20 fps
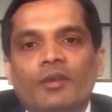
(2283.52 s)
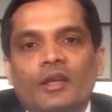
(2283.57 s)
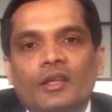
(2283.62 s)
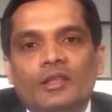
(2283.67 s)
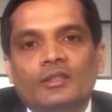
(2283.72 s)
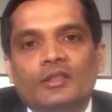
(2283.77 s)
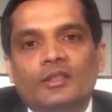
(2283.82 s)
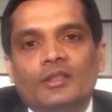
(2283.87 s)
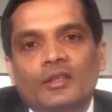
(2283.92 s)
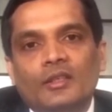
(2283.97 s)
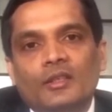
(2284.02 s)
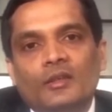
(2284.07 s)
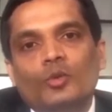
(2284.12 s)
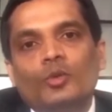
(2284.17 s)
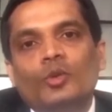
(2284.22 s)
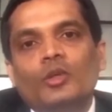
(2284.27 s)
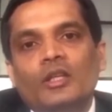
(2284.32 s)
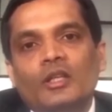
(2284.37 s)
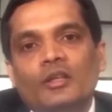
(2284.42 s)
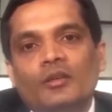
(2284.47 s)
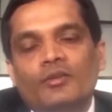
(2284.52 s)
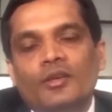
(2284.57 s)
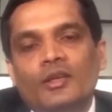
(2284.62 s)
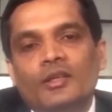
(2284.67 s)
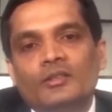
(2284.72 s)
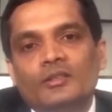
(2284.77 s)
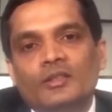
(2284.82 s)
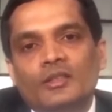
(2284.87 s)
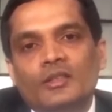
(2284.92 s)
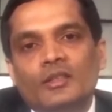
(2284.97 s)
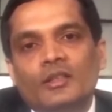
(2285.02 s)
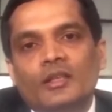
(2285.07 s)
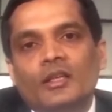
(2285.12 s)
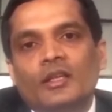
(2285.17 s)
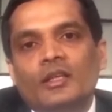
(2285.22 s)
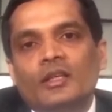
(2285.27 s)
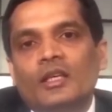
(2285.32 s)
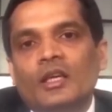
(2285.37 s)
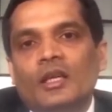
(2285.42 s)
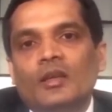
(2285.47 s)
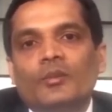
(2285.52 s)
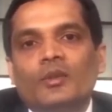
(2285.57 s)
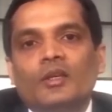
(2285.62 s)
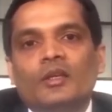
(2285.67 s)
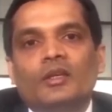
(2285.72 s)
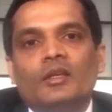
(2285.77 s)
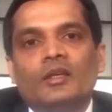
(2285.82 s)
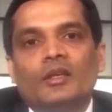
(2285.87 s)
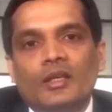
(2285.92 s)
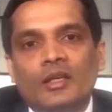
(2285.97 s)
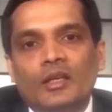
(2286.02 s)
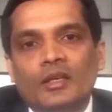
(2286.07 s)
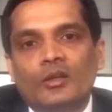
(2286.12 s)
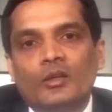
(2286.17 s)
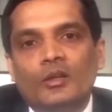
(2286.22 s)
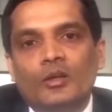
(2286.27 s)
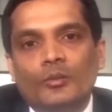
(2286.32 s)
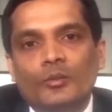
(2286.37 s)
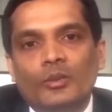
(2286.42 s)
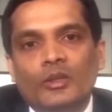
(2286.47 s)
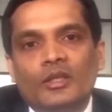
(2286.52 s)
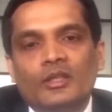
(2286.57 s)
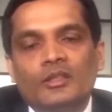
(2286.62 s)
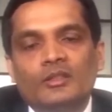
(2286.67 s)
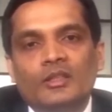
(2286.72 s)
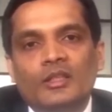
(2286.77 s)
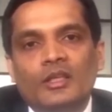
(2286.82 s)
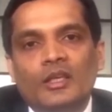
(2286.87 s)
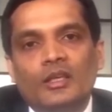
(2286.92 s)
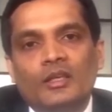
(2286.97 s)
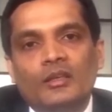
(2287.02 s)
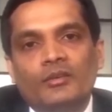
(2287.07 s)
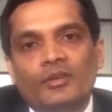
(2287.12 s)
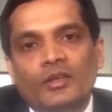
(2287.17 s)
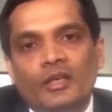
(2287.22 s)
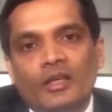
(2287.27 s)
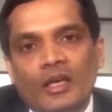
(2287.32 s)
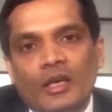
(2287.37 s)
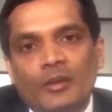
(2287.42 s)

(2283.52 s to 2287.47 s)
uh, uh, thyroid problem, patient has a